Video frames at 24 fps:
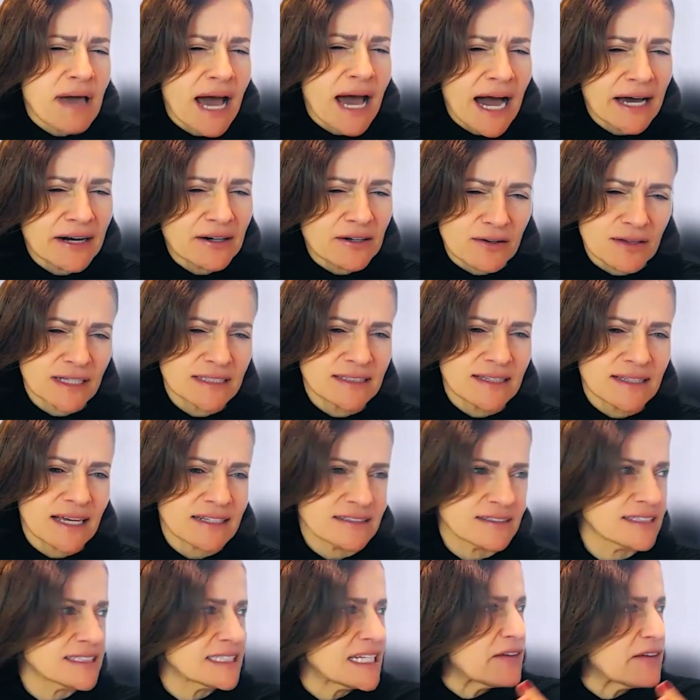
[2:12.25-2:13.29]
matter,
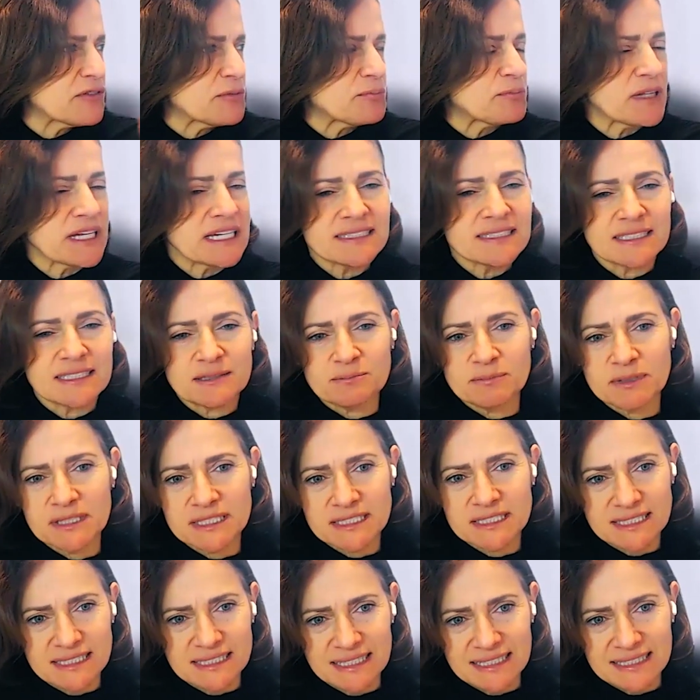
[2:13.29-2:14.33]
that doesn't have a place in
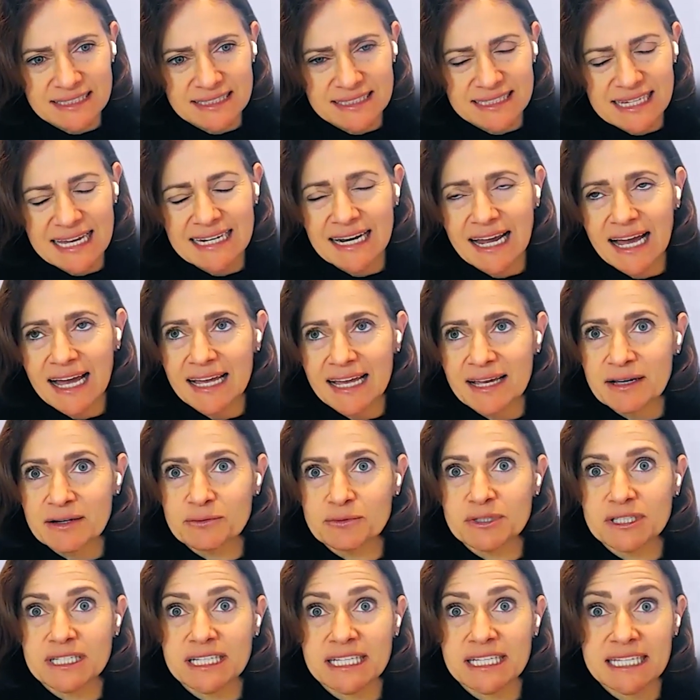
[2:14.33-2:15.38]
business. And I
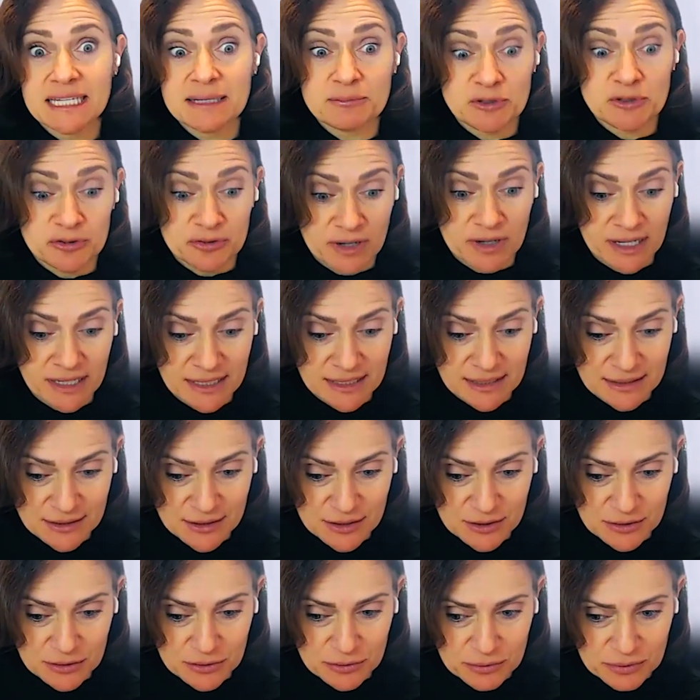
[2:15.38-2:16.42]
keep trying
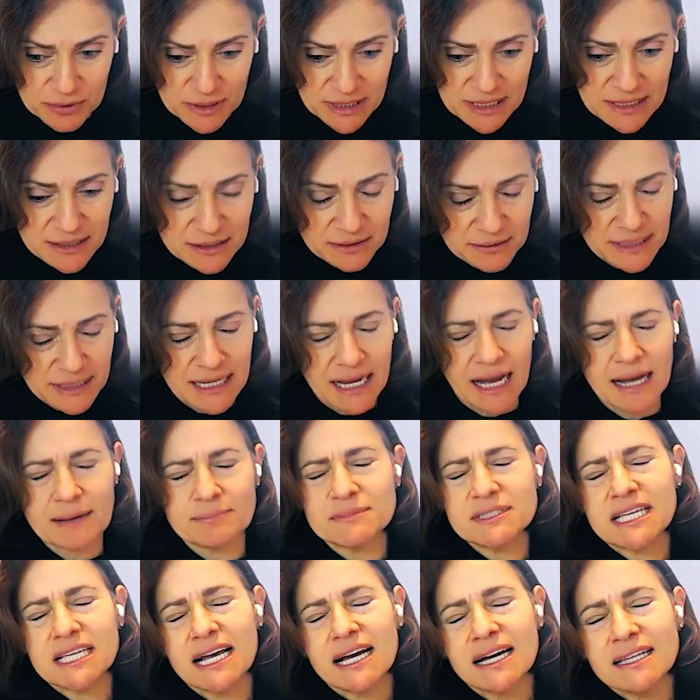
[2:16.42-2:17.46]
to reiterate,
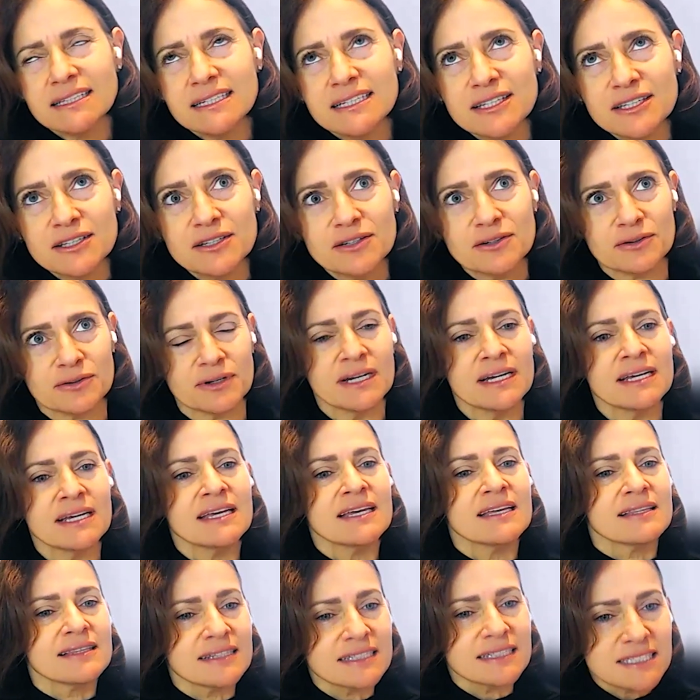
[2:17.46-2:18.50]
I'm telling you,
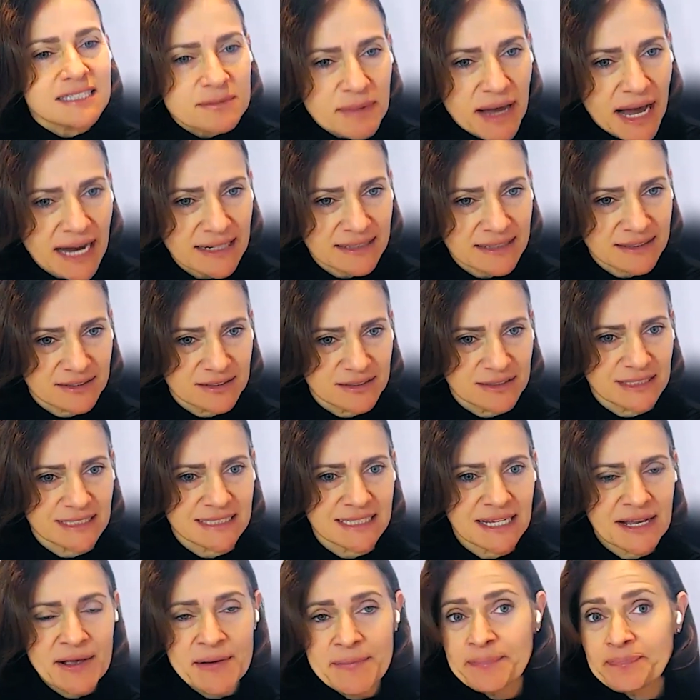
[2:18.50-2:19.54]
this
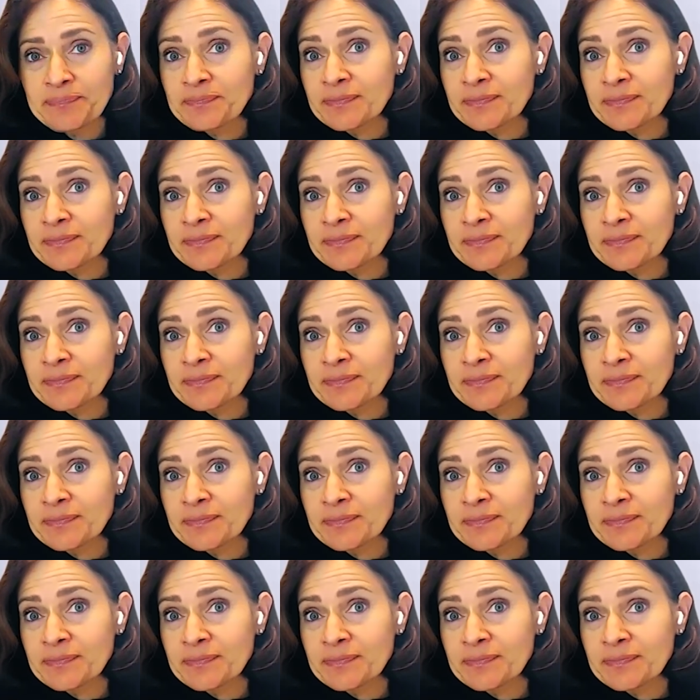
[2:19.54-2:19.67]
matters.